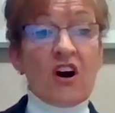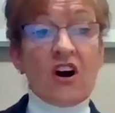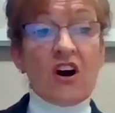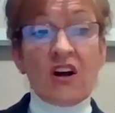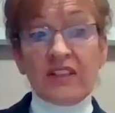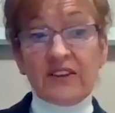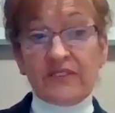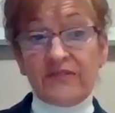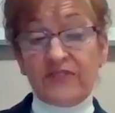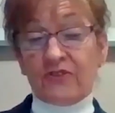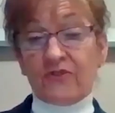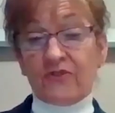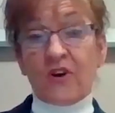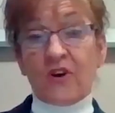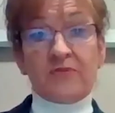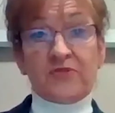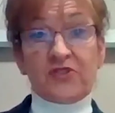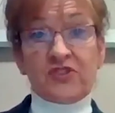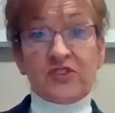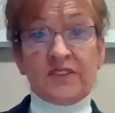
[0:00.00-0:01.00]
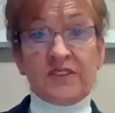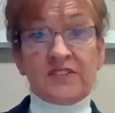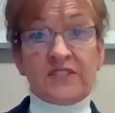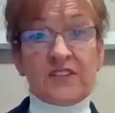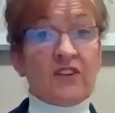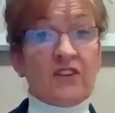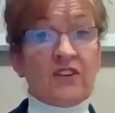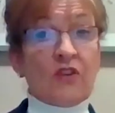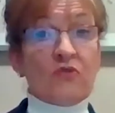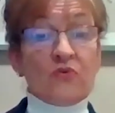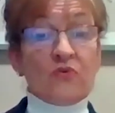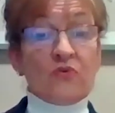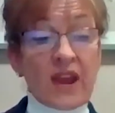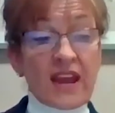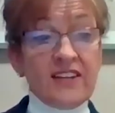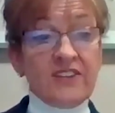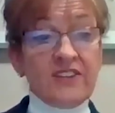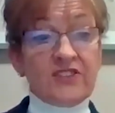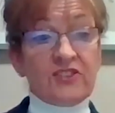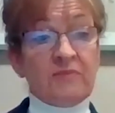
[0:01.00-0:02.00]
all of your options and are
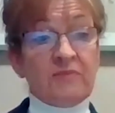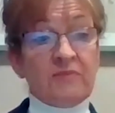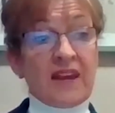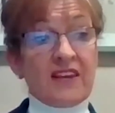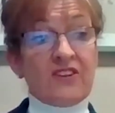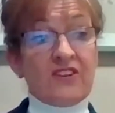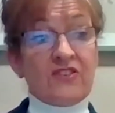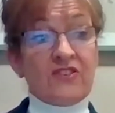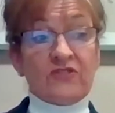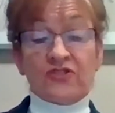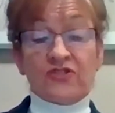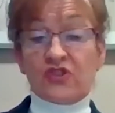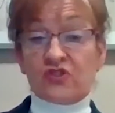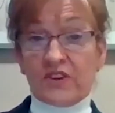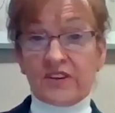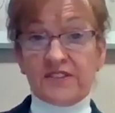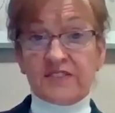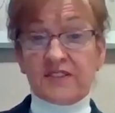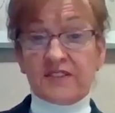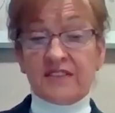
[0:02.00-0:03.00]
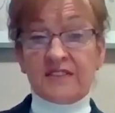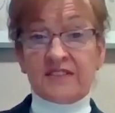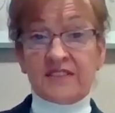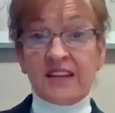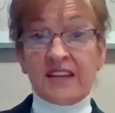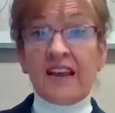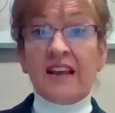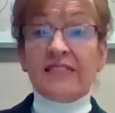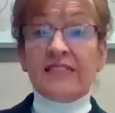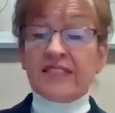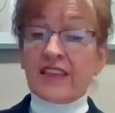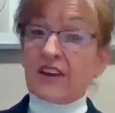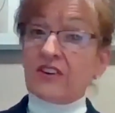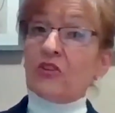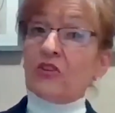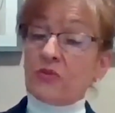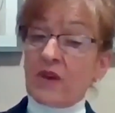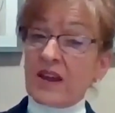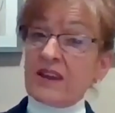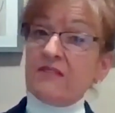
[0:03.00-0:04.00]
ready to make your choices that
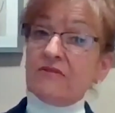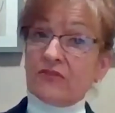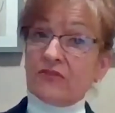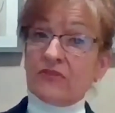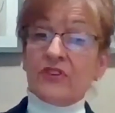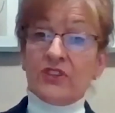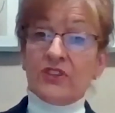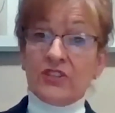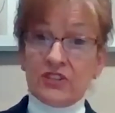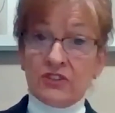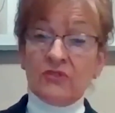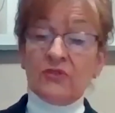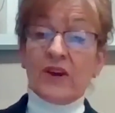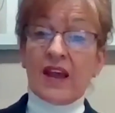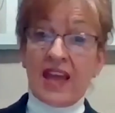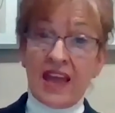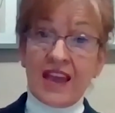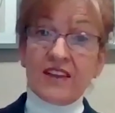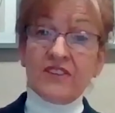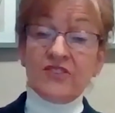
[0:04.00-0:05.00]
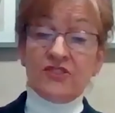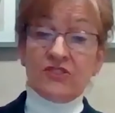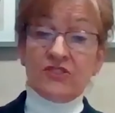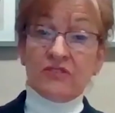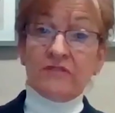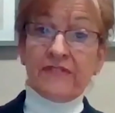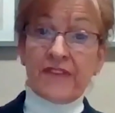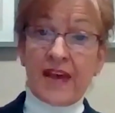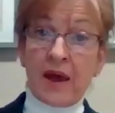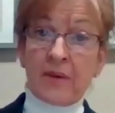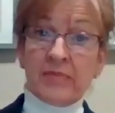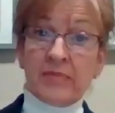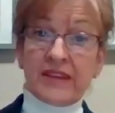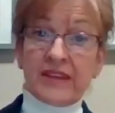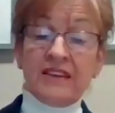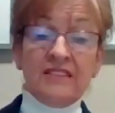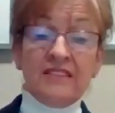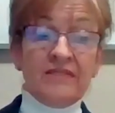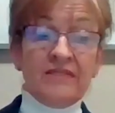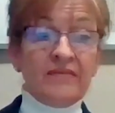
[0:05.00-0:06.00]
are right for you and your
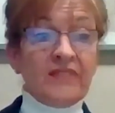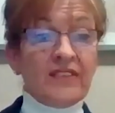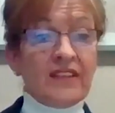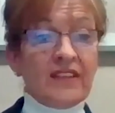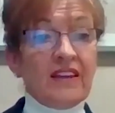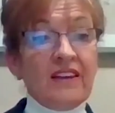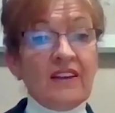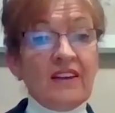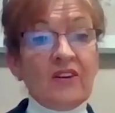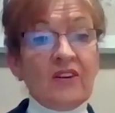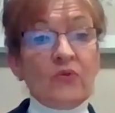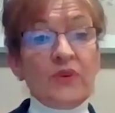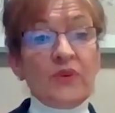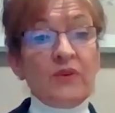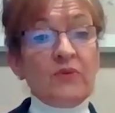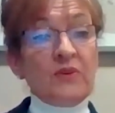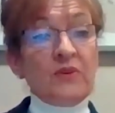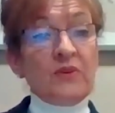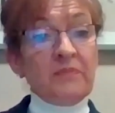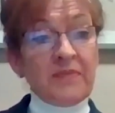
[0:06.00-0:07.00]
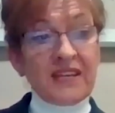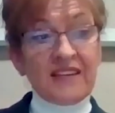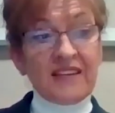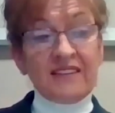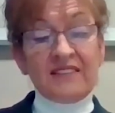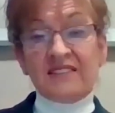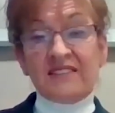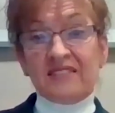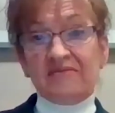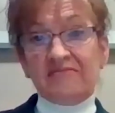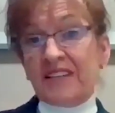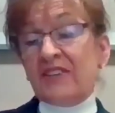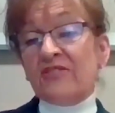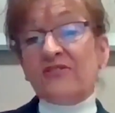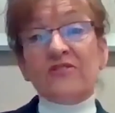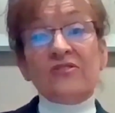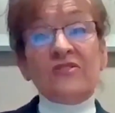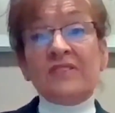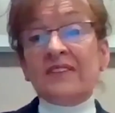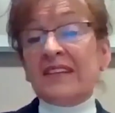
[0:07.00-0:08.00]
family, we will meet
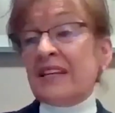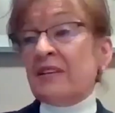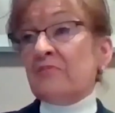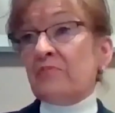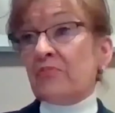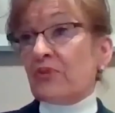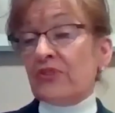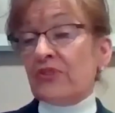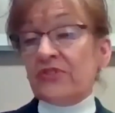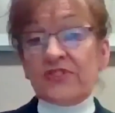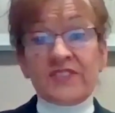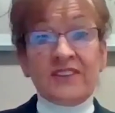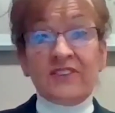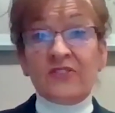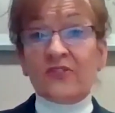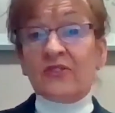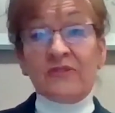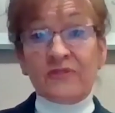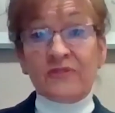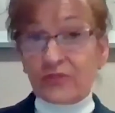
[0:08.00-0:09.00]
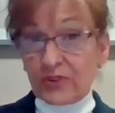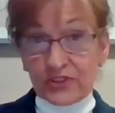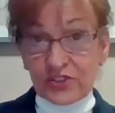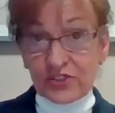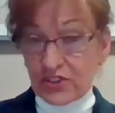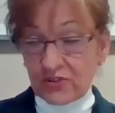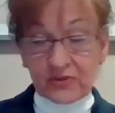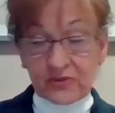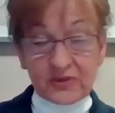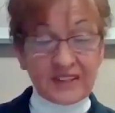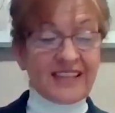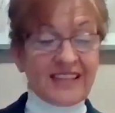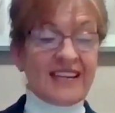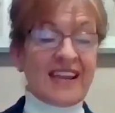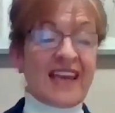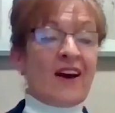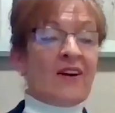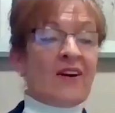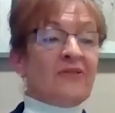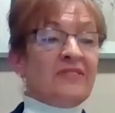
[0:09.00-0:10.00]
either in person or virtually
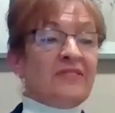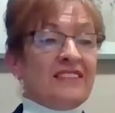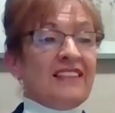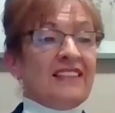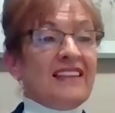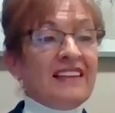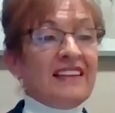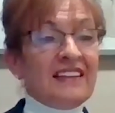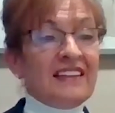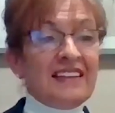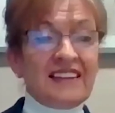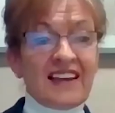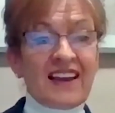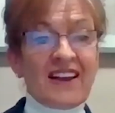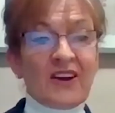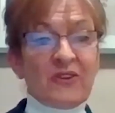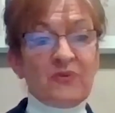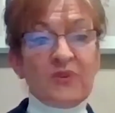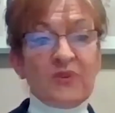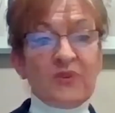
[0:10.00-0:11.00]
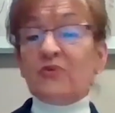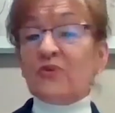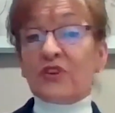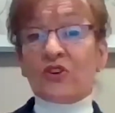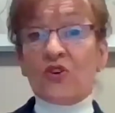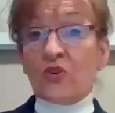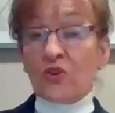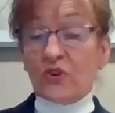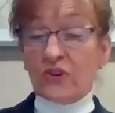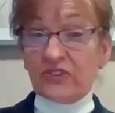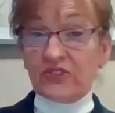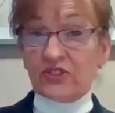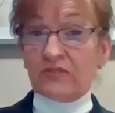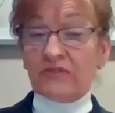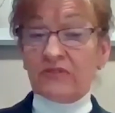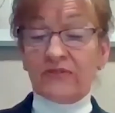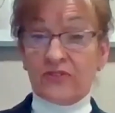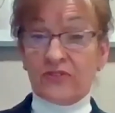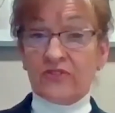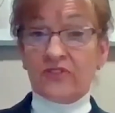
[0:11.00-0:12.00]
now. We'll record your
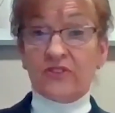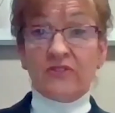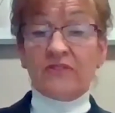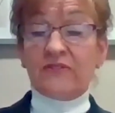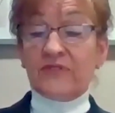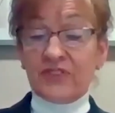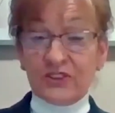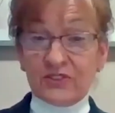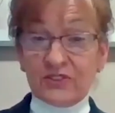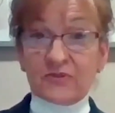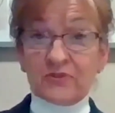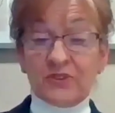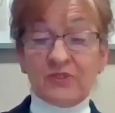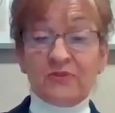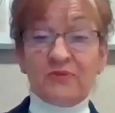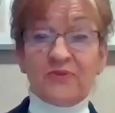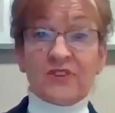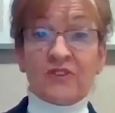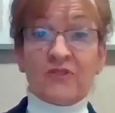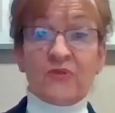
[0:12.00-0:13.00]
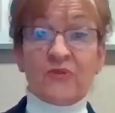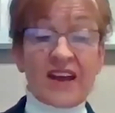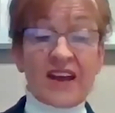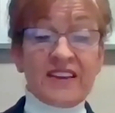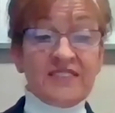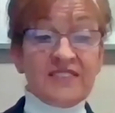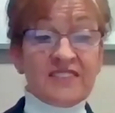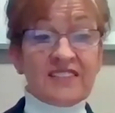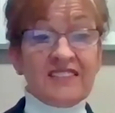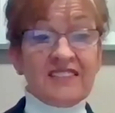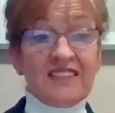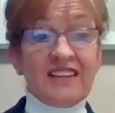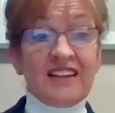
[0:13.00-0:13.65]
funeral requests.